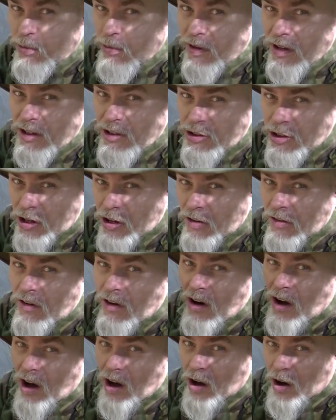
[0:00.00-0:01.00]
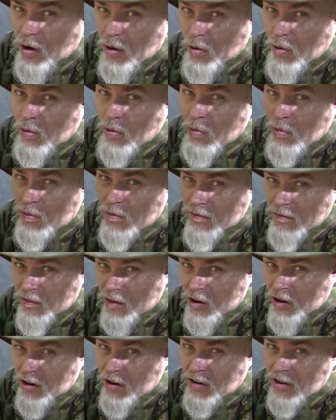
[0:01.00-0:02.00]
with each other
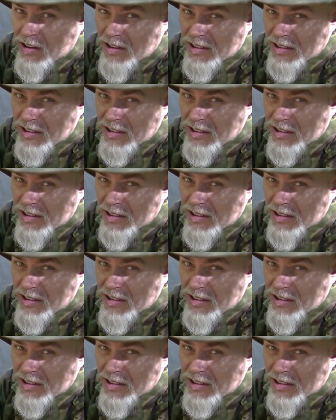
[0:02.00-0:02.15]
over